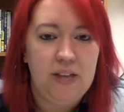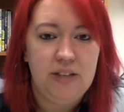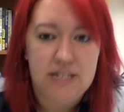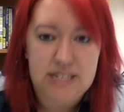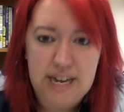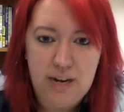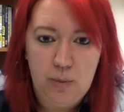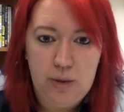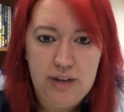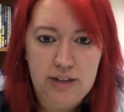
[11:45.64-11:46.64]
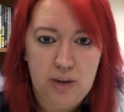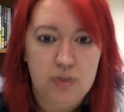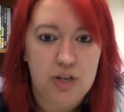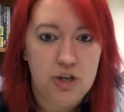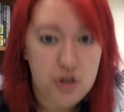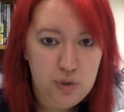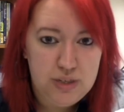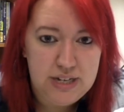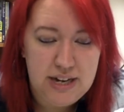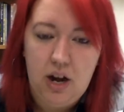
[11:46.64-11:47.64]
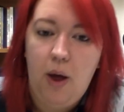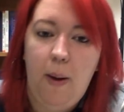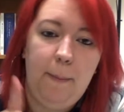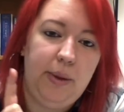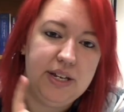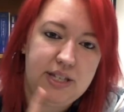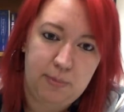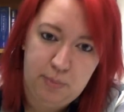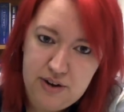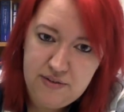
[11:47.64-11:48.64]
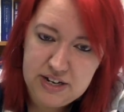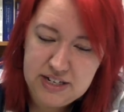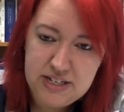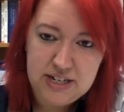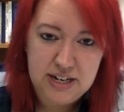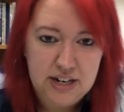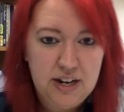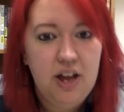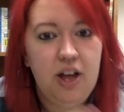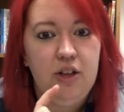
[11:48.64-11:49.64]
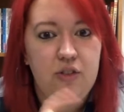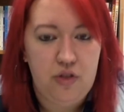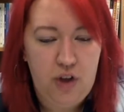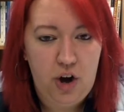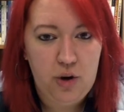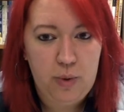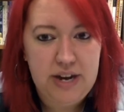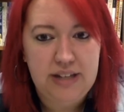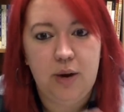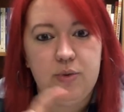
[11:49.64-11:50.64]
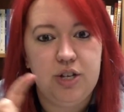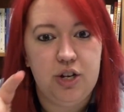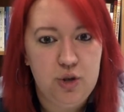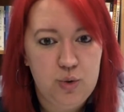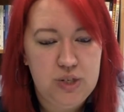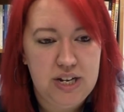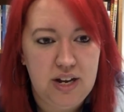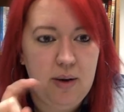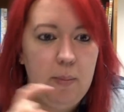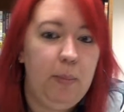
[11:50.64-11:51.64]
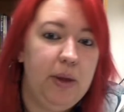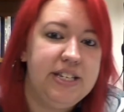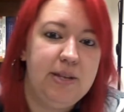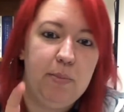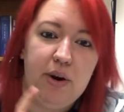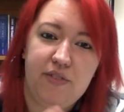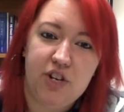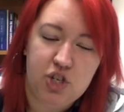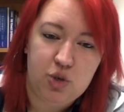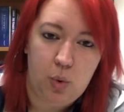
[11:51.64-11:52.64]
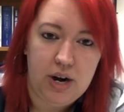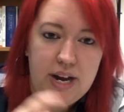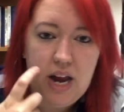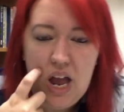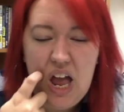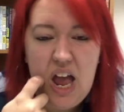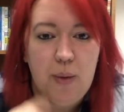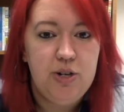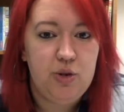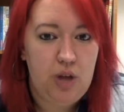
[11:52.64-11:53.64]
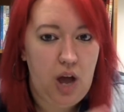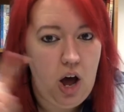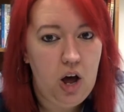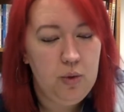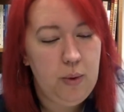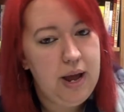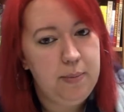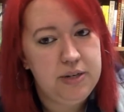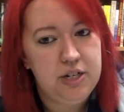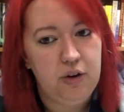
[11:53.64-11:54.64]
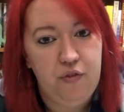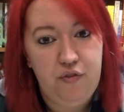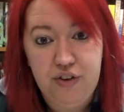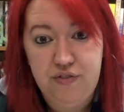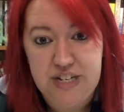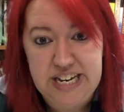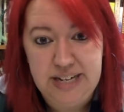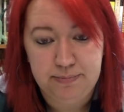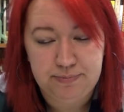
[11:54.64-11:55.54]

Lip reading: The second week there was a new 10 plus the previous 10. The third week there was a new 10 plus the previous 20. And we do that all the way up until 50.